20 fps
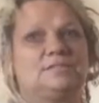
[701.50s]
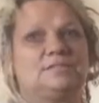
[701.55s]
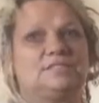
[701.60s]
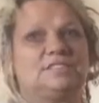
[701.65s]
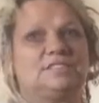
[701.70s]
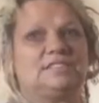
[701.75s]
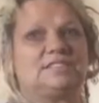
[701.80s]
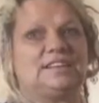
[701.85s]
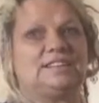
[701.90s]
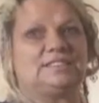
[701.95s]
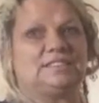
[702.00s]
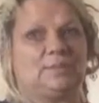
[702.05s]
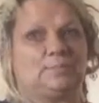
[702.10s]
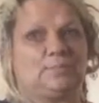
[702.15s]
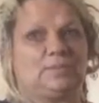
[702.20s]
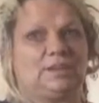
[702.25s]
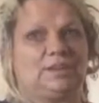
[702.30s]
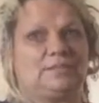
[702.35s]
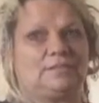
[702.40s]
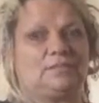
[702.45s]
to say
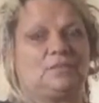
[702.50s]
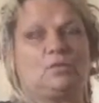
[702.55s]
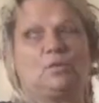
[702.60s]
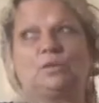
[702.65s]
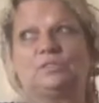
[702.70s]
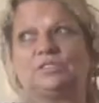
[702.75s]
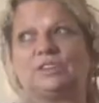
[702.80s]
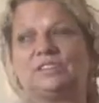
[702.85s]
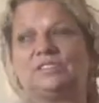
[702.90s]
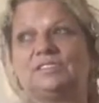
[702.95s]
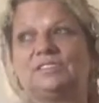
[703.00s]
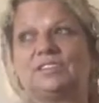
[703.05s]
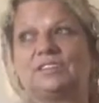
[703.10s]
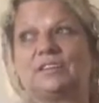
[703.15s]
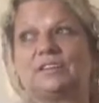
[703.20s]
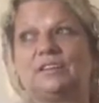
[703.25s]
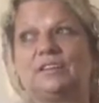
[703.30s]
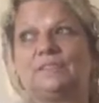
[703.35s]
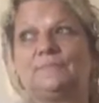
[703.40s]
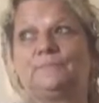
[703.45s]
something. Hold on a
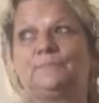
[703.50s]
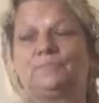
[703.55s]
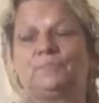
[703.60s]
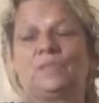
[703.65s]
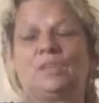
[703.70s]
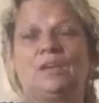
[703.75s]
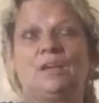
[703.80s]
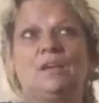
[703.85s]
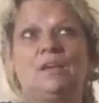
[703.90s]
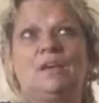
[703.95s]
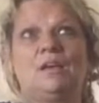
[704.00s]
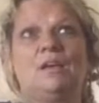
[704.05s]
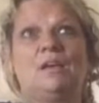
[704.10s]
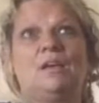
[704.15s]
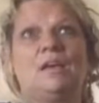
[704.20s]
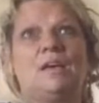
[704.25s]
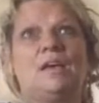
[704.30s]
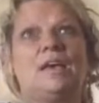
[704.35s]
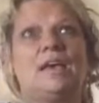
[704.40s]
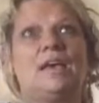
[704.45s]
second, hon.
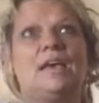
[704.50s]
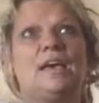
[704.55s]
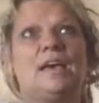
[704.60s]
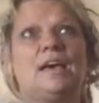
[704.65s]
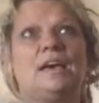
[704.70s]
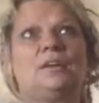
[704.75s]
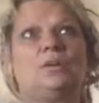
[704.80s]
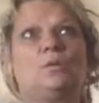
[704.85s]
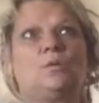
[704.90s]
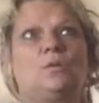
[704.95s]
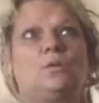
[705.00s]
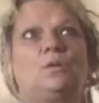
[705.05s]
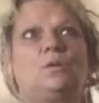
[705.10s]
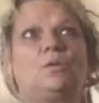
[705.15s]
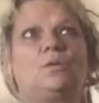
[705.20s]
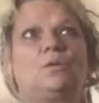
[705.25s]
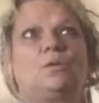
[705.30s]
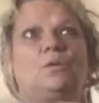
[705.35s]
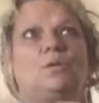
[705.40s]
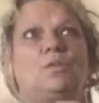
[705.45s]
And
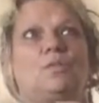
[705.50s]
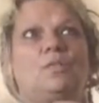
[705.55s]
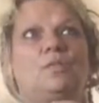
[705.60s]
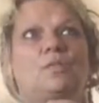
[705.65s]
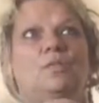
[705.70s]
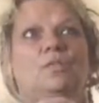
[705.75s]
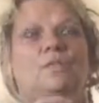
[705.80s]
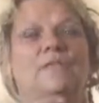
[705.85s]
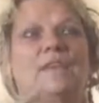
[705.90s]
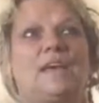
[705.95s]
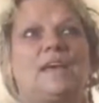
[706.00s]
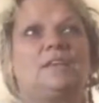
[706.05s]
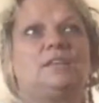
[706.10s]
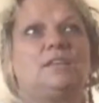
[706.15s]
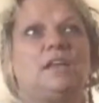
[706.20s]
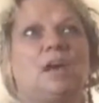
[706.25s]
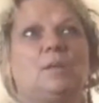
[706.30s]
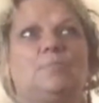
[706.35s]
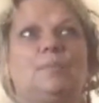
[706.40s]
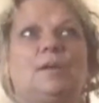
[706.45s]

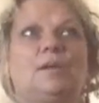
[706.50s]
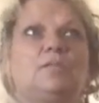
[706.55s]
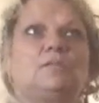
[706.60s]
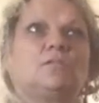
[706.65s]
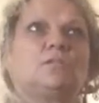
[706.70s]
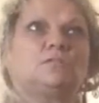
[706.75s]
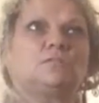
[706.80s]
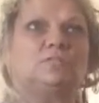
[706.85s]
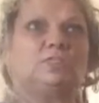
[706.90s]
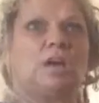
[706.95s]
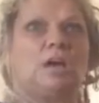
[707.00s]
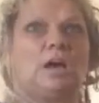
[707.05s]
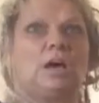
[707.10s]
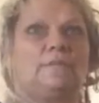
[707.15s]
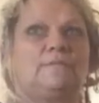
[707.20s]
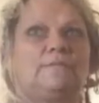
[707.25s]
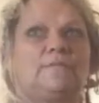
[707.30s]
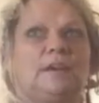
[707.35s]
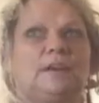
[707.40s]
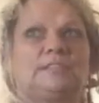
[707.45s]
then a bell goes
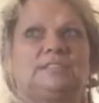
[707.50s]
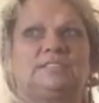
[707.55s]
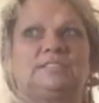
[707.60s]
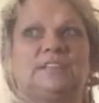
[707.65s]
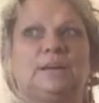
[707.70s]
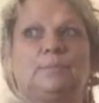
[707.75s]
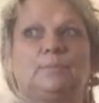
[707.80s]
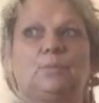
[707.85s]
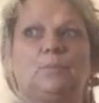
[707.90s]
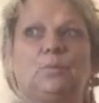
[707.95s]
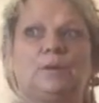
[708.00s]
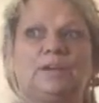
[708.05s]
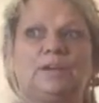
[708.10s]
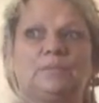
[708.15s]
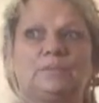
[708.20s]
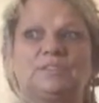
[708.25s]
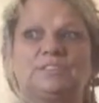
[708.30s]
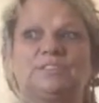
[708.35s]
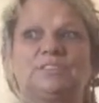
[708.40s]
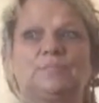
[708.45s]
off at some
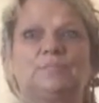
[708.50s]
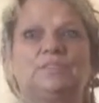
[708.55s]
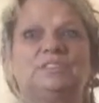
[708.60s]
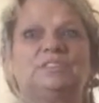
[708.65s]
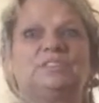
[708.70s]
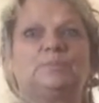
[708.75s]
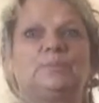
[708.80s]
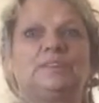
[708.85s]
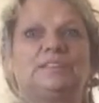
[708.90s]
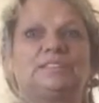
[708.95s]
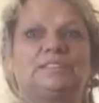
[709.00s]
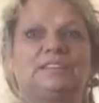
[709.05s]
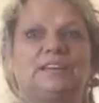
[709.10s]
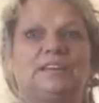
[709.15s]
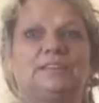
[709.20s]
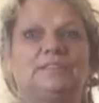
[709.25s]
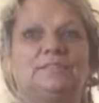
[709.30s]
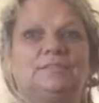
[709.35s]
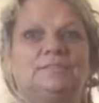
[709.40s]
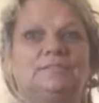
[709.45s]
point when something's being
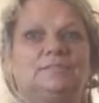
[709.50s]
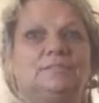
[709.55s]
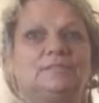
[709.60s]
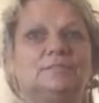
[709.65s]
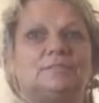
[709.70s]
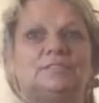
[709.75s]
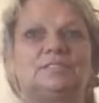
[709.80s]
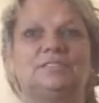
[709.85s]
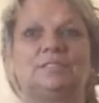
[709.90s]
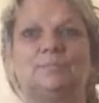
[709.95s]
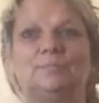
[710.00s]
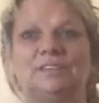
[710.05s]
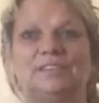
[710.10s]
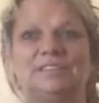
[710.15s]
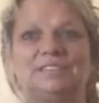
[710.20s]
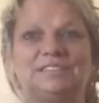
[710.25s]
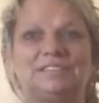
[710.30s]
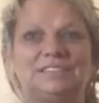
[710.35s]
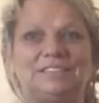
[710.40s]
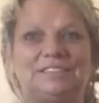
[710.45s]
said.
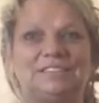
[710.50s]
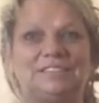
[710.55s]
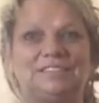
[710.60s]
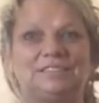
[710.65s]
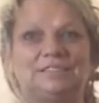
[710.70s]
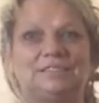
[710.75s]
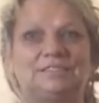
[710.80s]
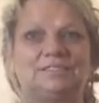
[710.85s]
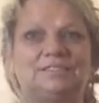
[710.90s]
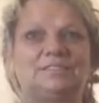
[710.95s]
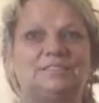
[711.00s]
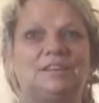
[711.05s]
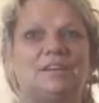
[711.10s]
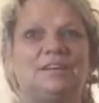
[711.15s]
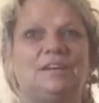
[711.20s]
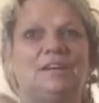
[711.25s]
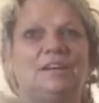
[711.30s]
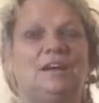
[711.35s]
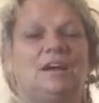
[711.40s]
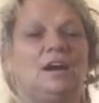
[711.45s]
Somebody sneezes.
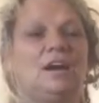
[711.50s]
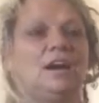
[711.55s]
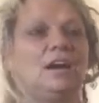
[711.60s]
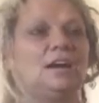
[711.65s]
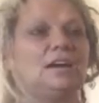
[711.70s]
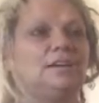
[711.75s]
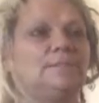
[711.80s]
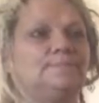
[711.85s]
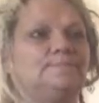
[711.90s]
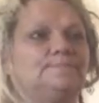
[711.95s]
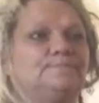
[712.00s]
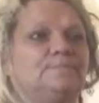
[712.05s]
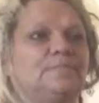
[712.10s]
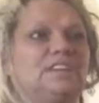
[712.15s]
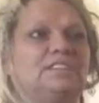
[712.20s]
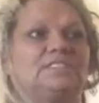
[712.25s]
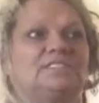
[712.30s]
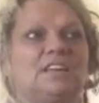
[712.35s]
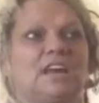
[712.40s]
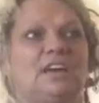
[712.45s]

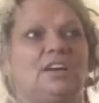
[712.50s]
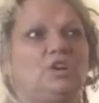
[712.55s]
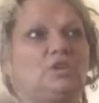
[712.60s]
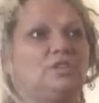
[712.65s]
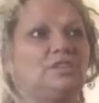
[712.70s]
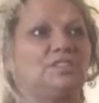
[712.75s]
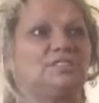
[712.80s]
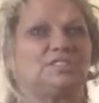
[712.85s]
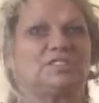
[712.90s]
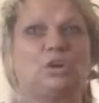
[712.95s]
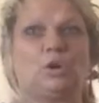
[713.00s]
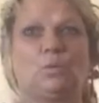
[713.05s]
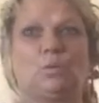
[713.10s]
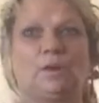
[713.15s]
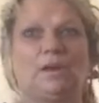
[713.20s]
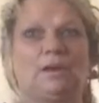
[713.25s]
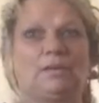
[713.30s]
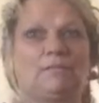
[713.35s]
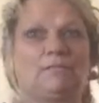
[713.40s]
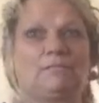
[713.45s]
A siren is
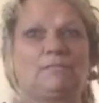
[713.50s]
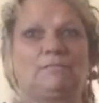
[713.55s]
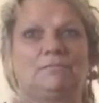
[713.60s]
going,